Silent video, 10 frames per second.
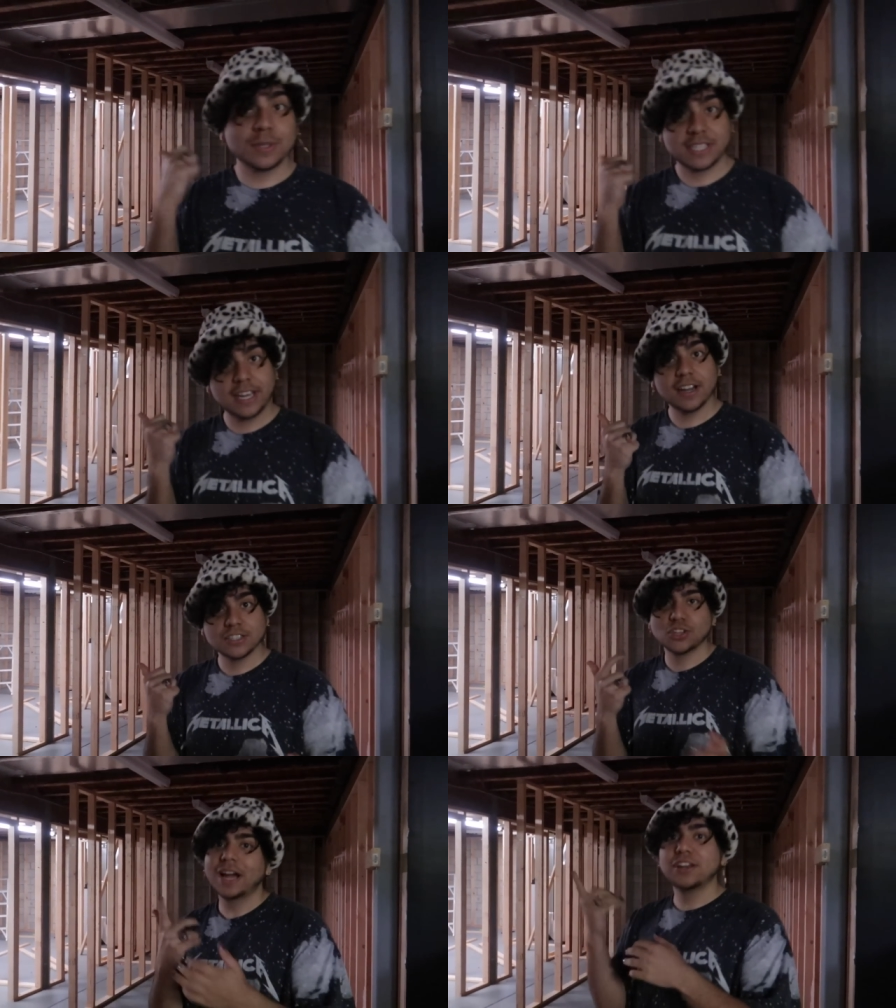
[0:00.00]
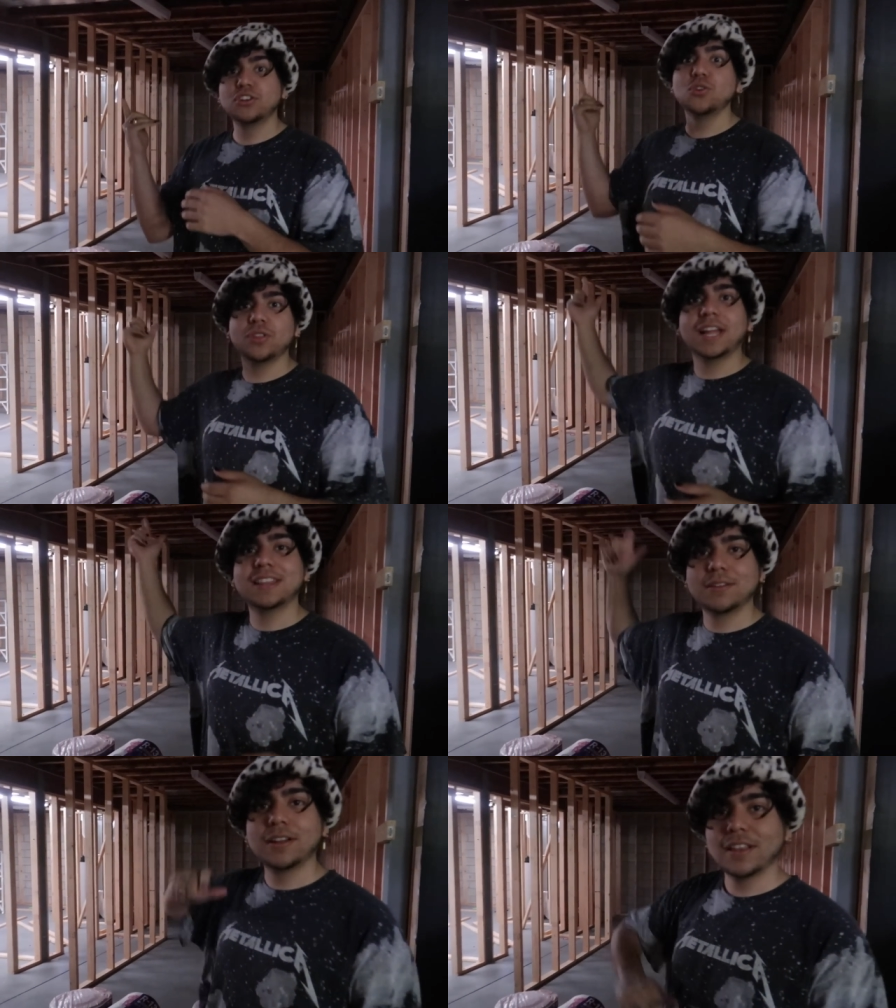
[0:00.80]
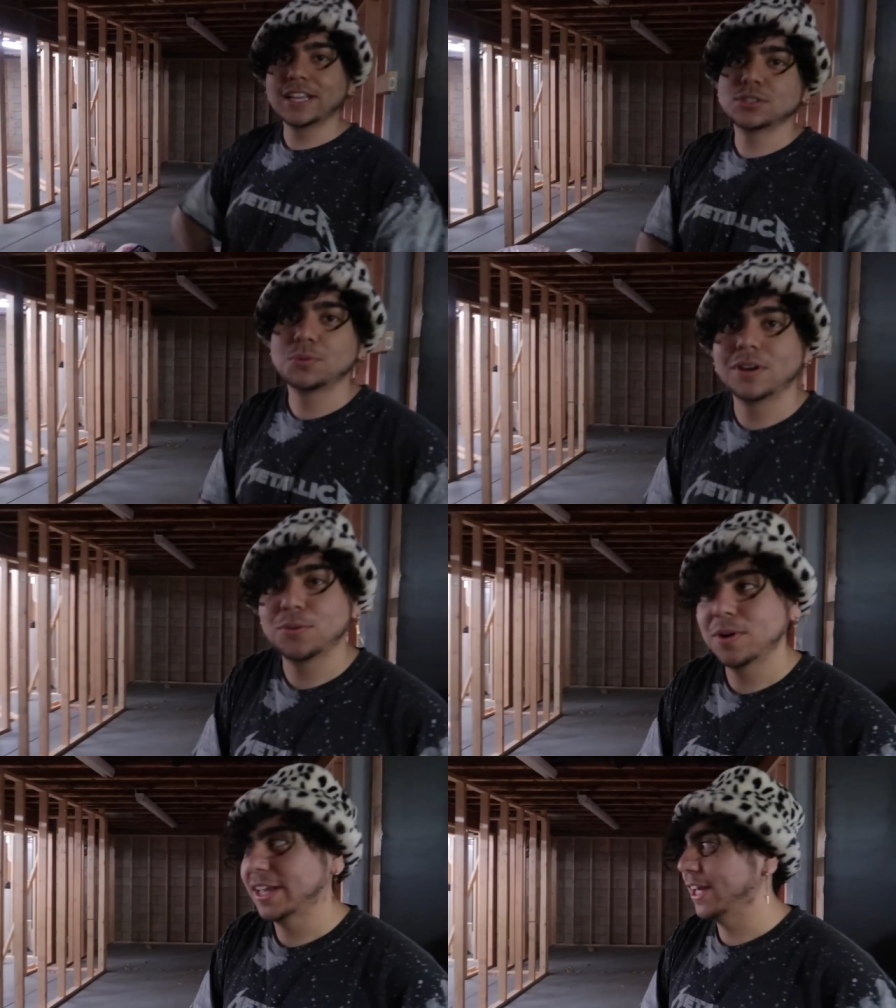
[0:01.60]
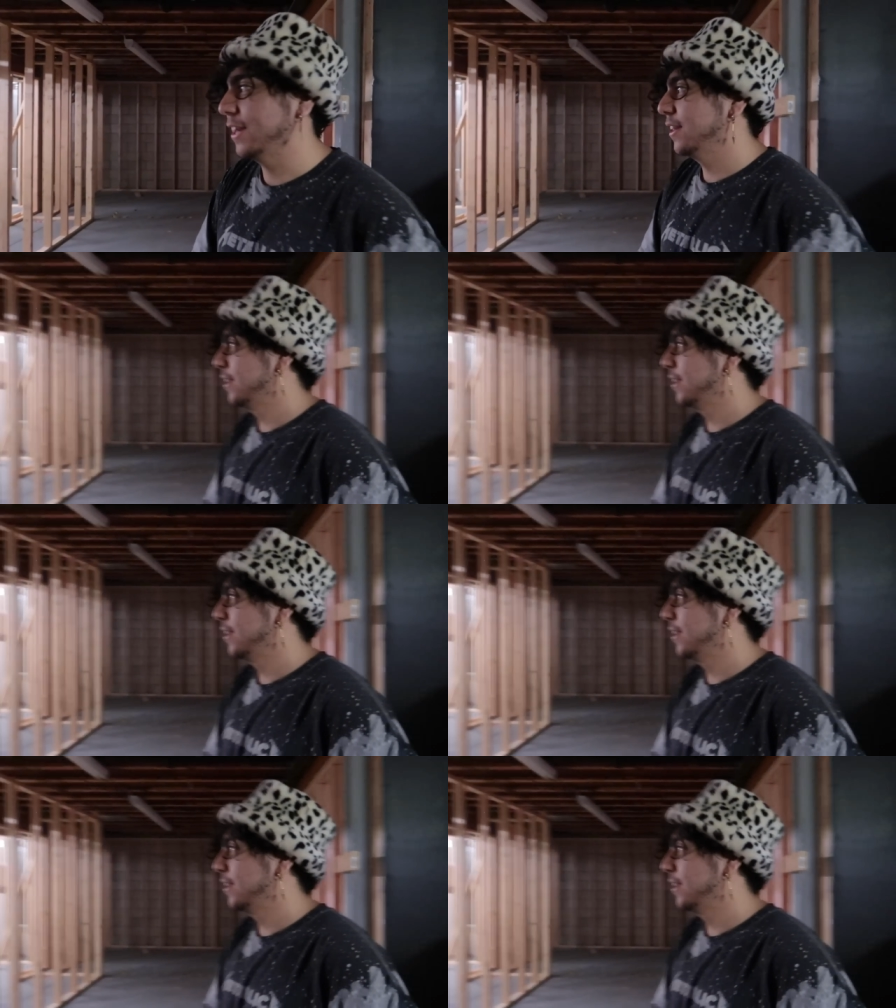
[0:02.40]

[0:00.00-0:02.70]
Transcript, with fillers: was here, so I knew that the lights weren't working.